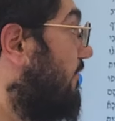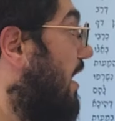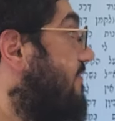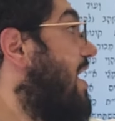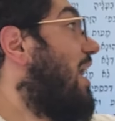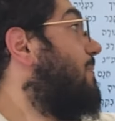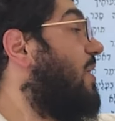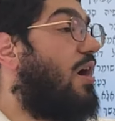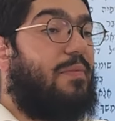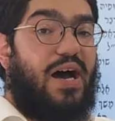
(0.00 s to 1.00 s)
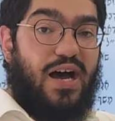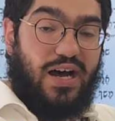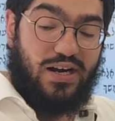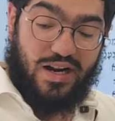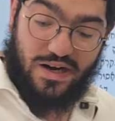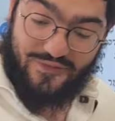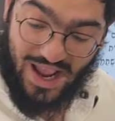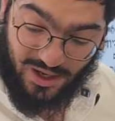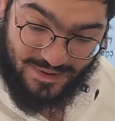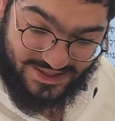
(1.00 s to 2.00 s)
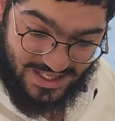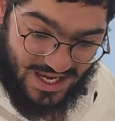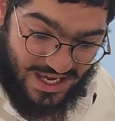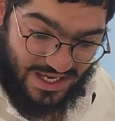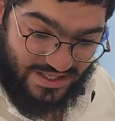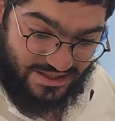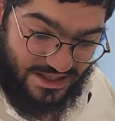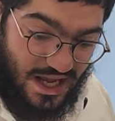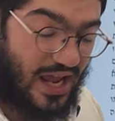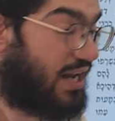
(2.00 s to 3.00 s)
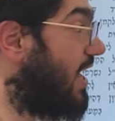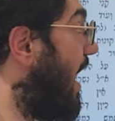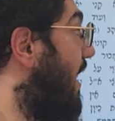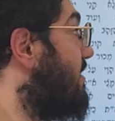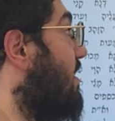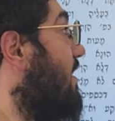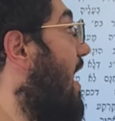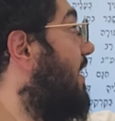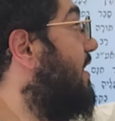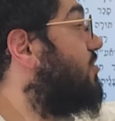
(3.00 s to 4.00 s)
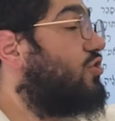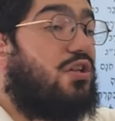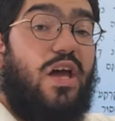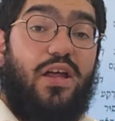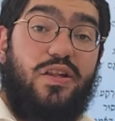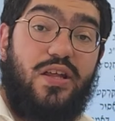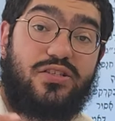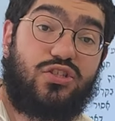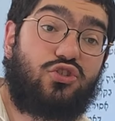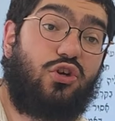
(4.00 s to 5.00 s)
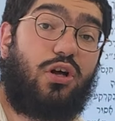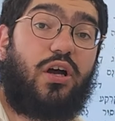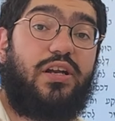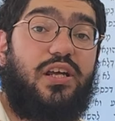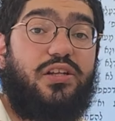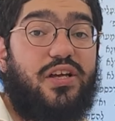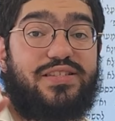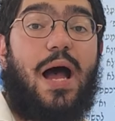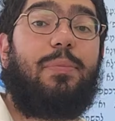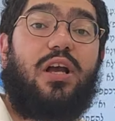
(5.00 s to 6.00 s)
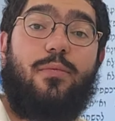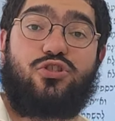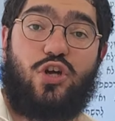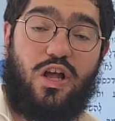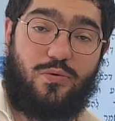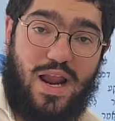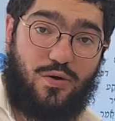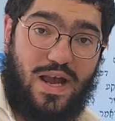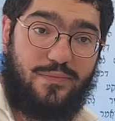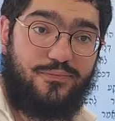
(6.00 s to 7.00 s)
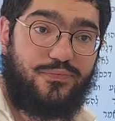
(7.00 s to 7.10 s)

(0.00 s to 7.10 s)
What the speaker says: Rav Nachman Amar, and Rav Nachman says, then that this shulchani does not become a shoyl right away.